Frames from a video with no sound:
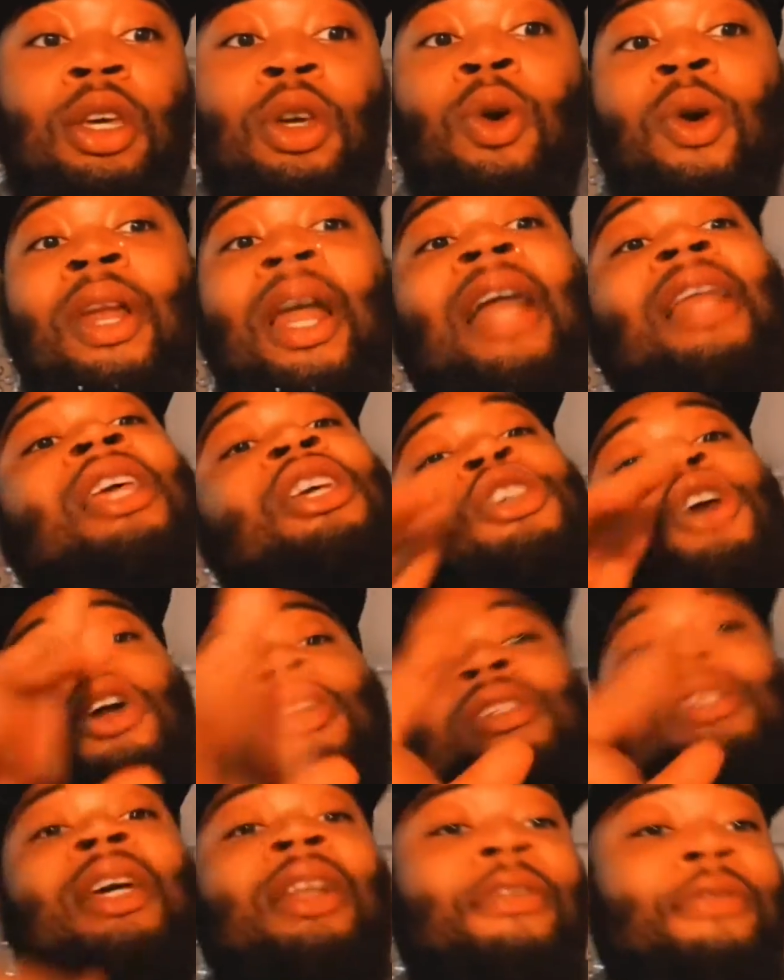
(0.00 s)
And I need y'all to
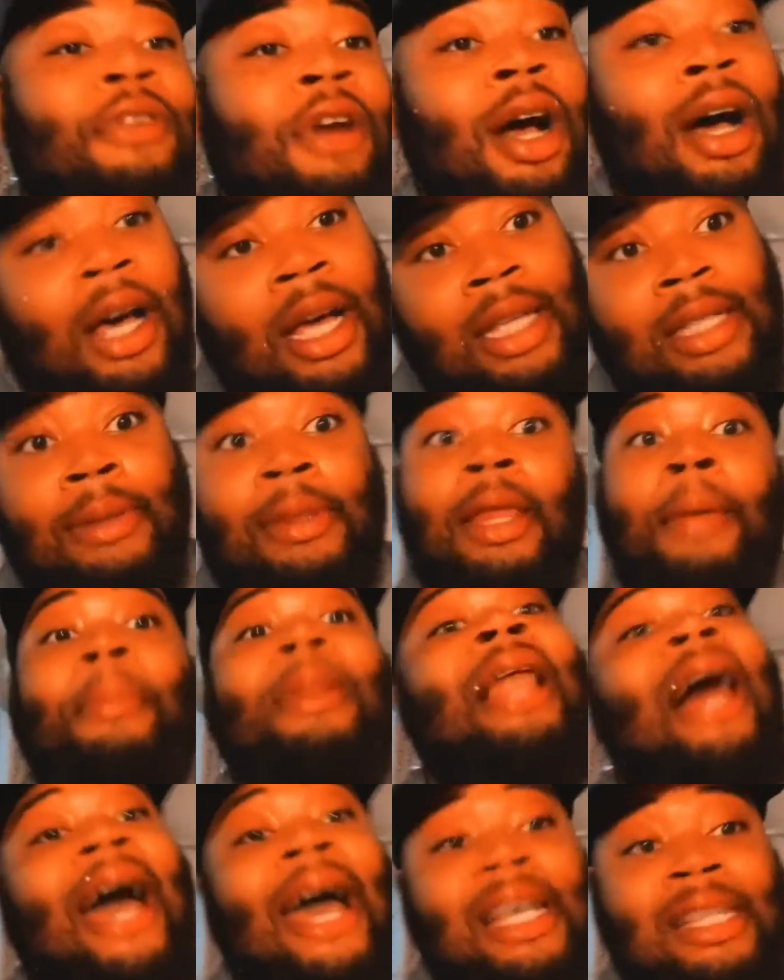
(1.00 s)
stand up for us, the
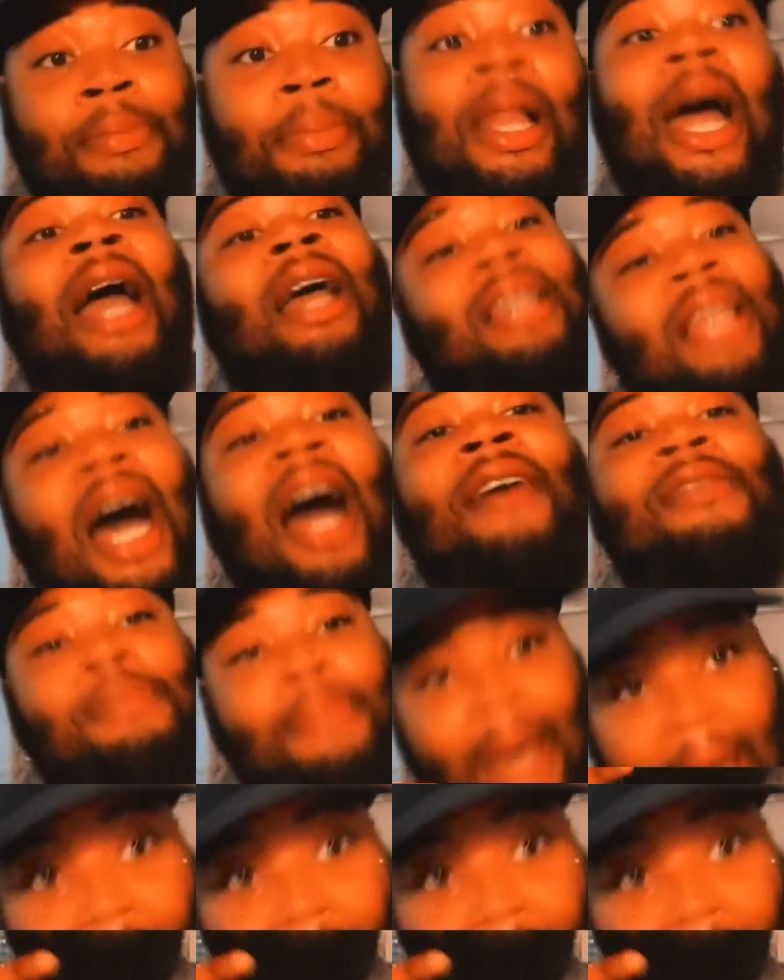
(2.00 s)
blacks. Black Lives Matter.